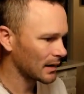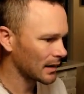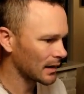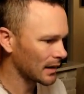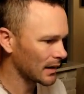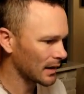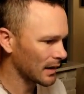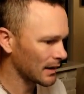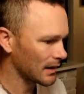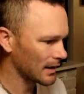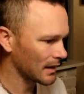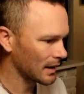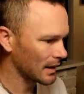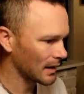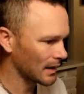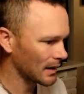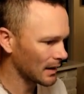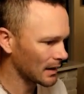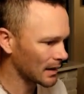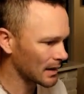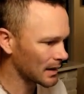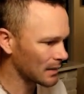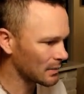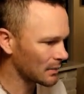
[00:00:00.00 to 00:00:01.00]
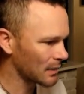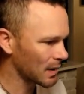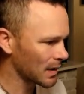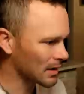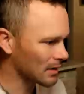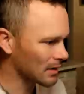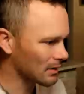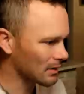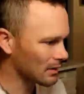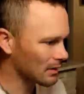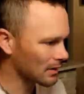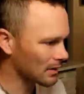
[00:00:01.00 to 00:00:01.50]
And then just make
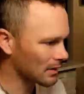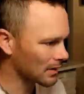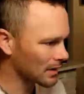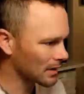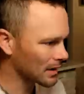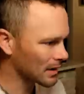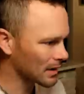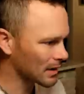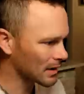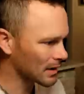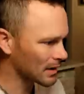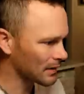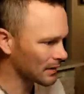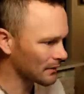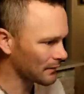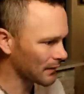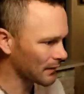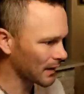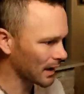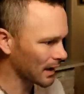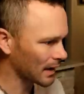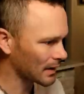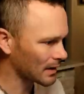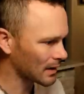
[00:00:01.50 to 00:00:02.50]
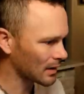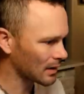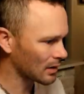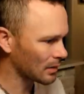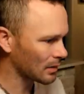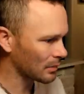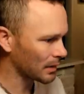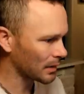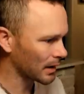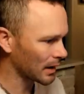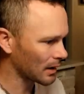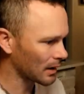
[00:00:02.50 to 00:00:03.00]
sure that this is in fact
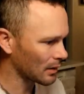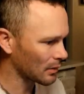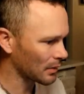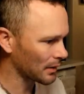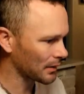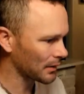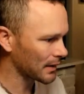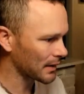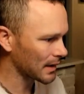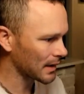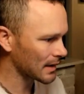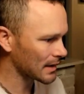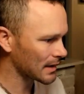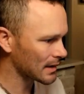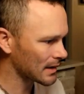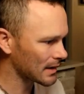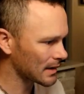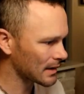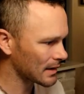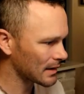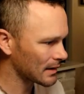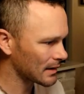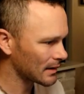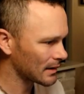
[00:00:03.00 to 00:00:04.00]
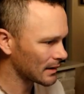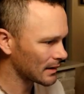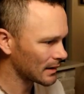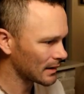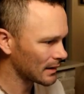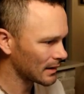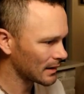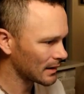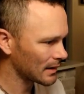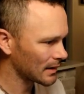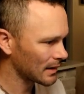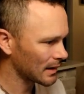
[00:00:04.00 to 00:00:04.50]
coplanar with this
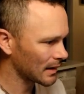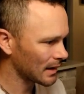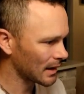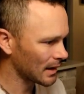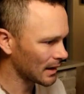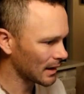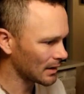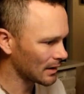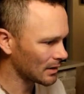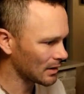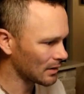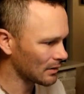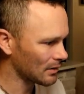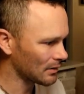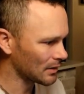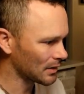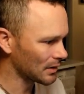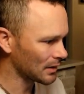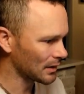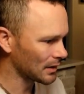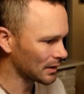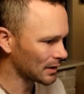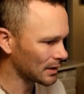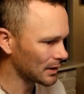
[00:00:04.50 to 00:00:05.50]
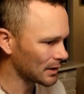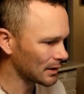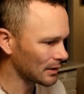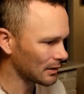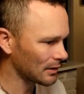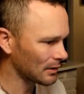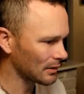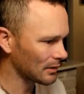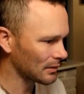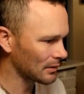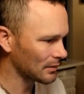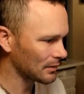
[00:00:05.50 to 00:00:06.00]
and union the
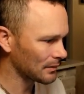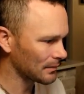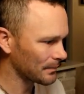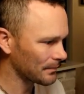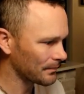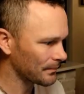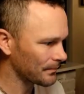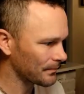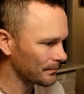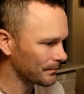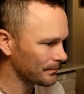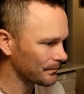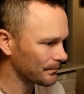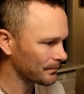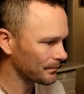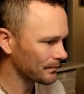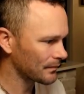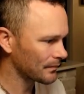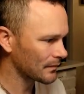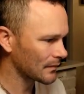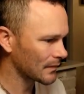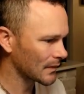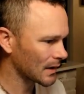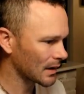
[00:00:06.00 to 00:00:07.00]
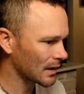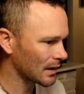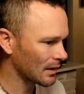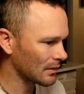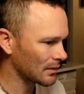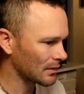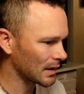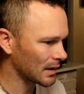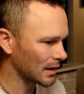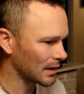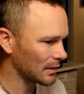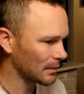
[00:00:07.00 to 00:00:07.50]
two.
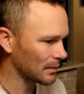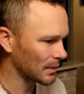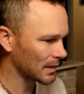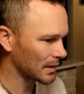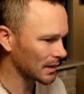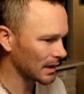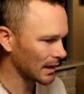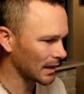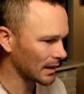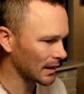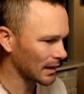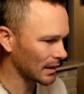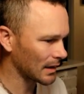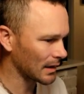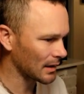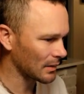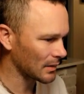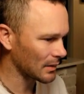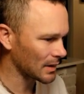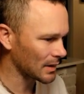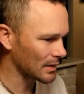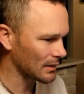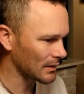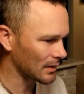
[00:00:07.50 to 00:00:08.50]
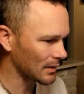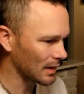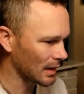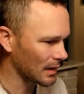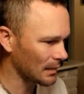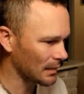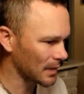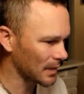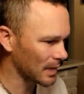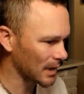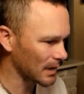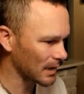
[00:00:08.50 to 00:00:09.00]
Don't need to retain any original
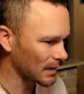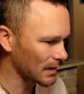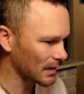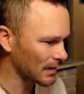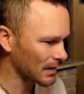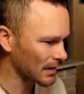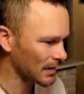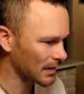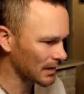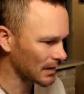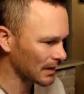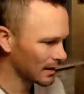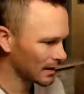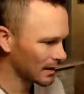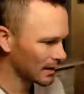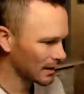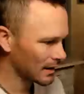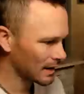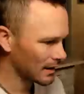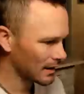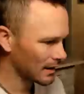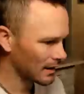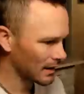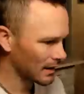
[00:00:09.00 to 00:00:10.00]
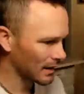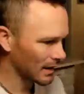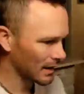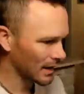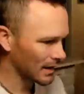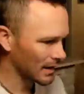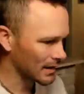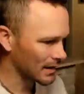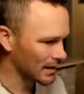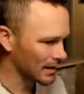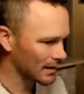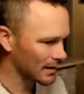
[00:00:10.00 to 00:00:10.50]
objects. And look at
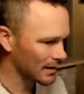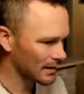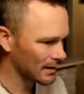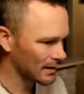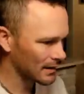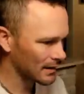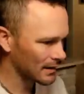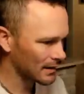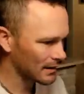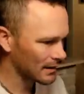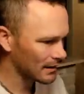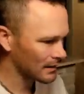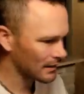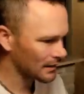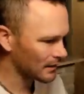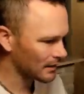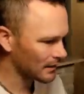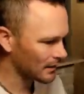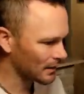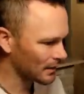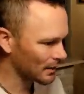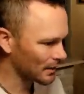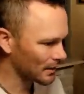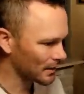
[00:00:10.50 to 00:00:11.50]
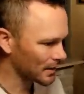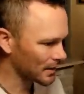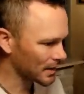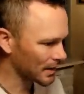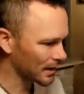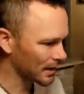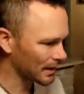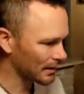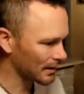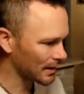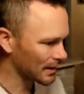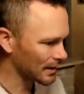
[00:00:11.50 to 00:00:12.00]
this. We've almost
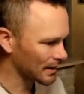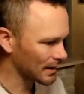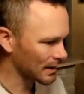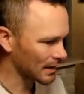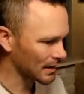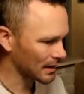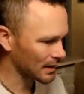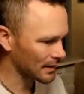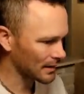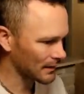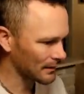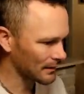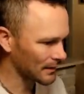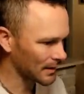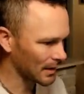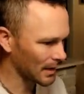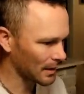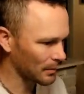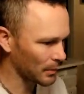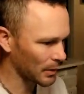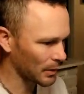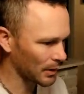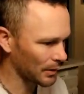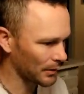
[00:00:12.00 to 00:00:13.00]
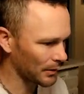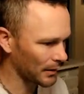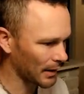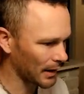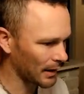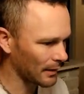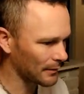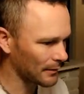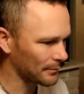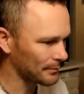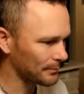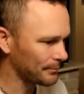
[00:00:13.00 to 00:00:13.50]
got this section of deck built
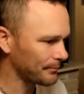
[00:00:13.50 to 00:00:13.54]
out